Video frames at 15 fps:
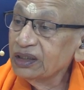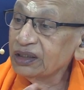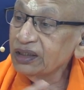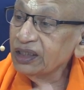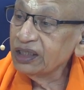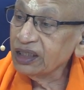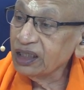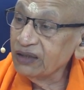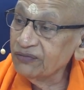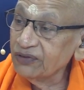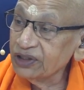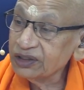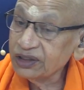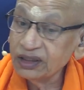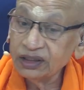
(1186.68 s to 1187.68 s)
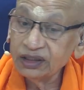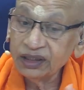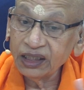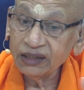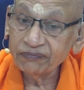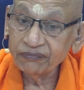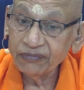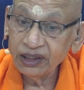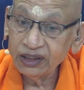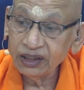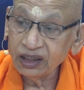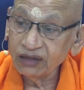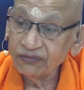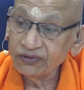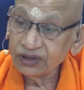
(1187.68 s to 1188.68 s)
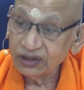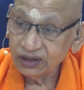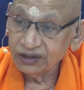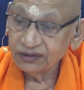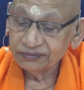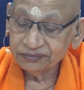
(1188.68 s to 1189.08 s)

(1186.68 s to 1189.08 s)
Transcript: That I will say in that manner I will say.